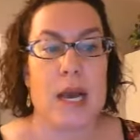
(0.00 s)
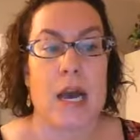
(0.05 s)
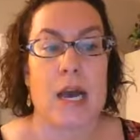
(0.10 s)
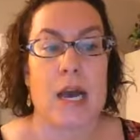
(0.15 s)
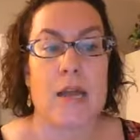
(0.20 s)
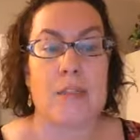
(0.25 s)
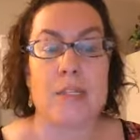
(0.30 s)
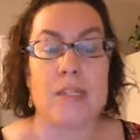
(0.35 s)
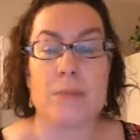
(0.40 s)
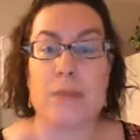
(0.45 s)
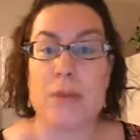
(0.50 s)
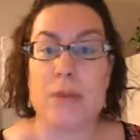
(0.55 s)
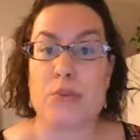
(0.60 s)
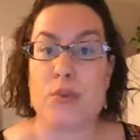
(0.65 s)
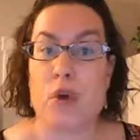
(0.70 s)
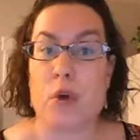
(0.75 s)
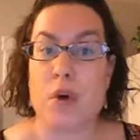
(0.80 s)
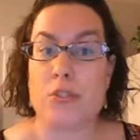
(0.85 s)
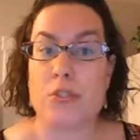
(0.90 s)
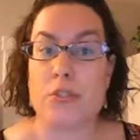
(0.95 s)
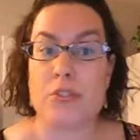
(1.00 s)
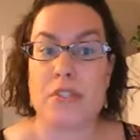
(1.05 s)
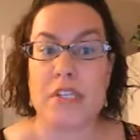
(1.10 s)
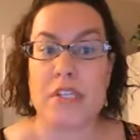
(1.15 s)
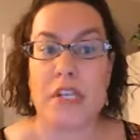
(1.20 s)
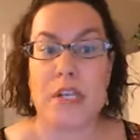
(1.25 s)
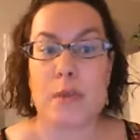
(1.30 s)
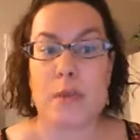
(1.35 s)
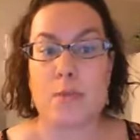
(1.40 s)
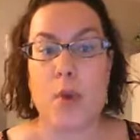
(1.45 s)
Sometimes you also
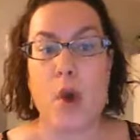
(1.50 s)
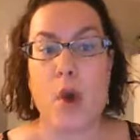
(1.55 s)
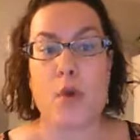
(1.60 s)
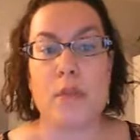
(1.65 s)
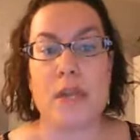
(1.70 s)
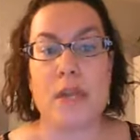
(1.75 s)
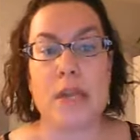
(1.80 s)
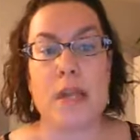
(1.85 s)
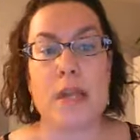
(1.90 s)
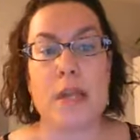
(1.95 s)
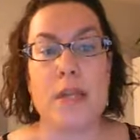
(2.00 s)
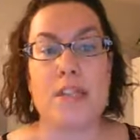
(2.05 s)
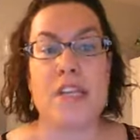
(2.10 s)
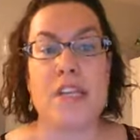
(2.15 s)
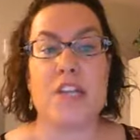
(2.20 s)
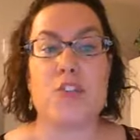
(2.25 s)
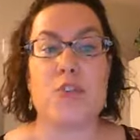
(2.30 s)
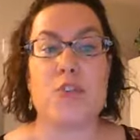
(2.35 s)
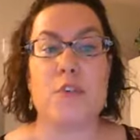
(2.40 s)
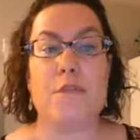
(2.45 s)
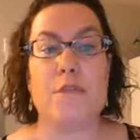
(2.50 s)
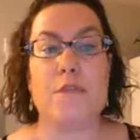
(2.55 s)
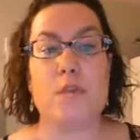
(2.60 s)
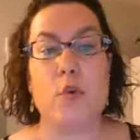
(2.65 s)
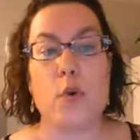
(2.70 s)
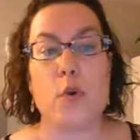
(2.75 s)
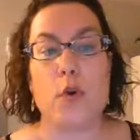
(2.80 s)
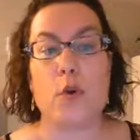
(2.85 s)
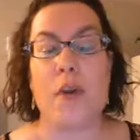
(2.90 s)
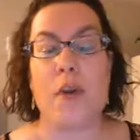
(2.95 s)
see
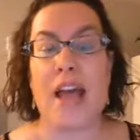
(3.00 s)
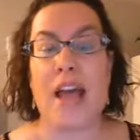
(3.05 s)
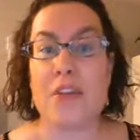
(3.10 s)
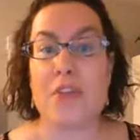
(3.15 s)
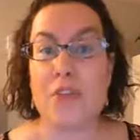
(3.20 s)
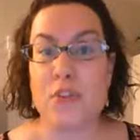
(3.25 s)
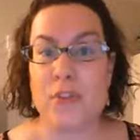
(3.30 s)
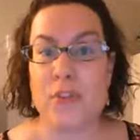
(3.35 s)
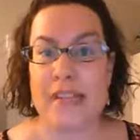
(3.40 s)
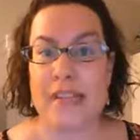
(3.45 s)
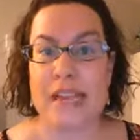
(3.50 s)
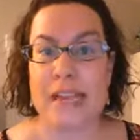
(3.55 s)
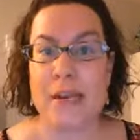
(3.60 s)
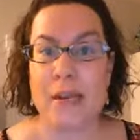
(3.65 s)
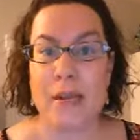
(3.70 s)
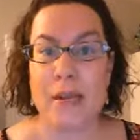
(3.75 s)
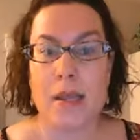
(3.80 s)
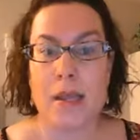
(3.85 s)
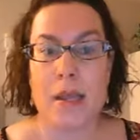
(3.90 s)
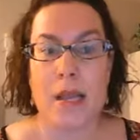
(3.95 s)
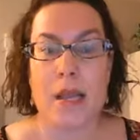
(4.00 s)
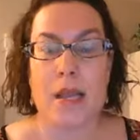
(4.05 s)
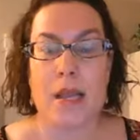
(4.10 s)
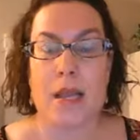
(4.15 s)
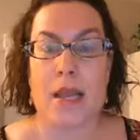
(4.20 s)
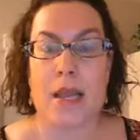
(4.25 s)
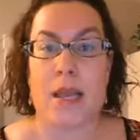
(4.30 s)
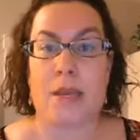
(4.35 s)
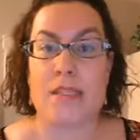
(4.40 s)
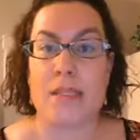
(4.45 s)
polytetrafluoroethylene,
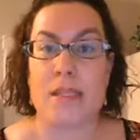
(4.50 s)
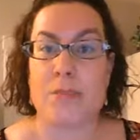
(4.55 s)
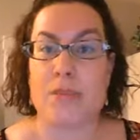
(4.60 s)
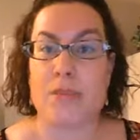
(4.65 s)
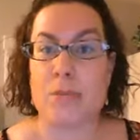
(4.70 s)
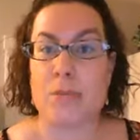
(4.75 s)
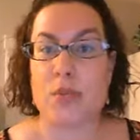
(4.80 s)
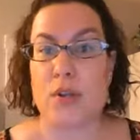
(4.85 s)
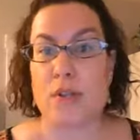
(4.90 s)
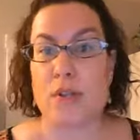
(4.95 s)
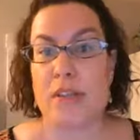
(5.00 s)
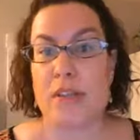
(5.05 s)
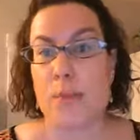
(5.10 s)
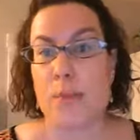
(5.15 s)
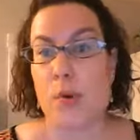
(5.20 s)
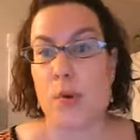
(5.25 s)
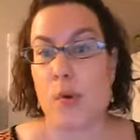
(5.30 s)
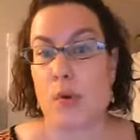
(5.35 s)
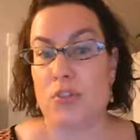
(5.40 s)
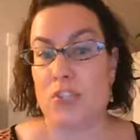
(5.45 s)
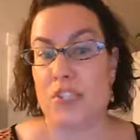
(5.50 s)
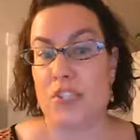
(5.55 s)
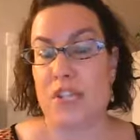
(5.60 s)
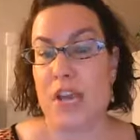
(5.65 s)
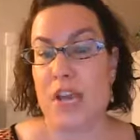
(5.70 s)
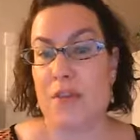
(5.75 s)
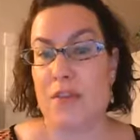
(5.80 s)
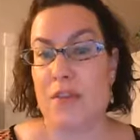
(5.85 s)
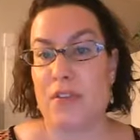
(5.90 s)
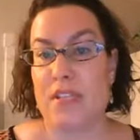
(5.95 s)
and sometimes on a label it will just
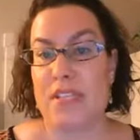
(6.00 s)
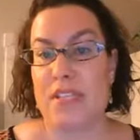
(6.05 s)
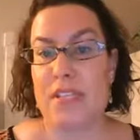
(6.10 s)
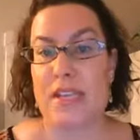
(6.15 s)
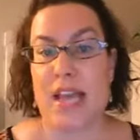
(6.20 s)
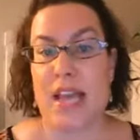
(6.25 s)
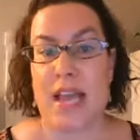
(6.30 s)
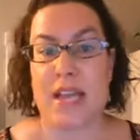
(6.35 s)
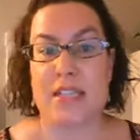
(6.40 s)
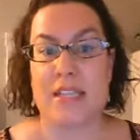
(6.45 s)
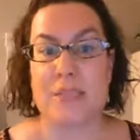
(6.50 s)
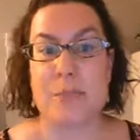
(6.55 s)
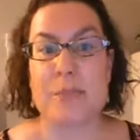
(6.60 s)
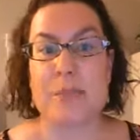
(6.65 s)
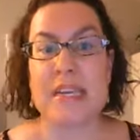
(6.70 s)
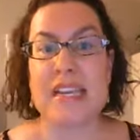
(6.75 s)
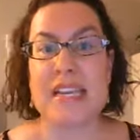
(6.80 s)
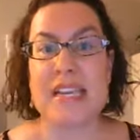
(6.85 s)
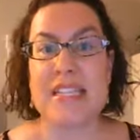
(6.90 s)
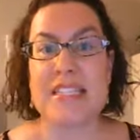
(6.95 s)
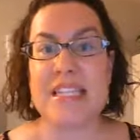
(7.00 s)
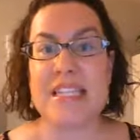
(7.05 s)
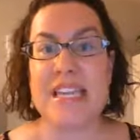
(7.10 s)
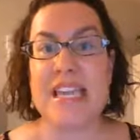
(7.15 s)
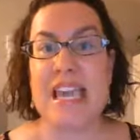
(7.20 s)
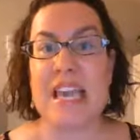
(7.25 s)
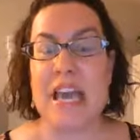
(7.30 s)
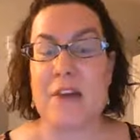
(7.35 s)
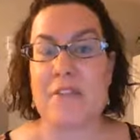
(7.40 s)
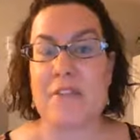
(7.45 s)
have it listed as
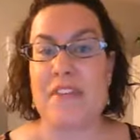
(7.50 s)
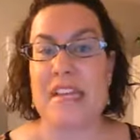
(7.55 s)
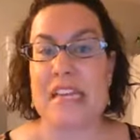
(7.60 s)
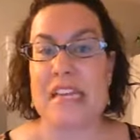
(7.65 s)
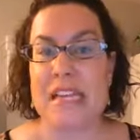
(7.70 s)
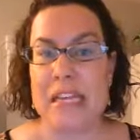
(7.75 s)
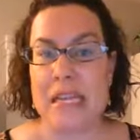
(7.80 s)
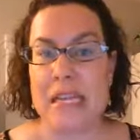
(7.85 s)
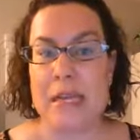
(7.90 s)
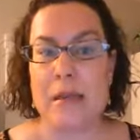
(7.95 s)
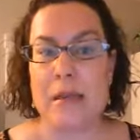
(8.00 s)
PTFE,